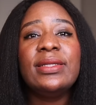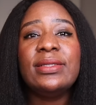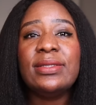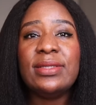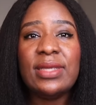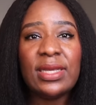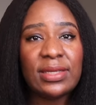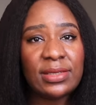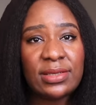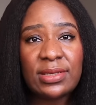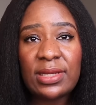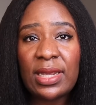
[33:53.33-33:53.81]

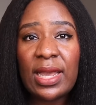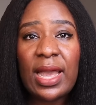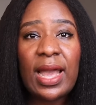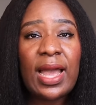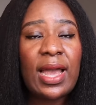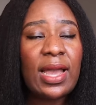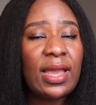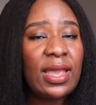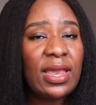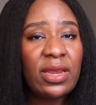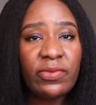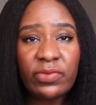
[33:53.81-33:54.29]
Yes, they
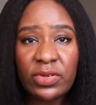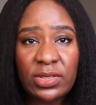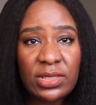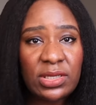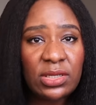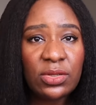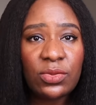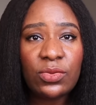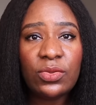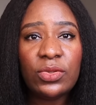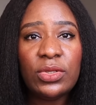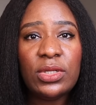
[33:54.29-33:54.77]
are, every
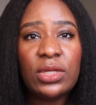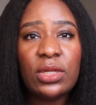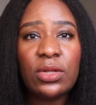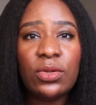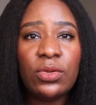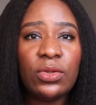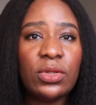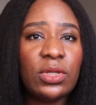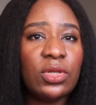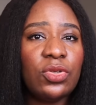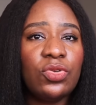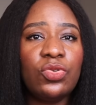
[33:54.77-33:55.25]
single day,
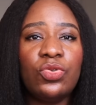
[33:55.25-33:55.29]
okay?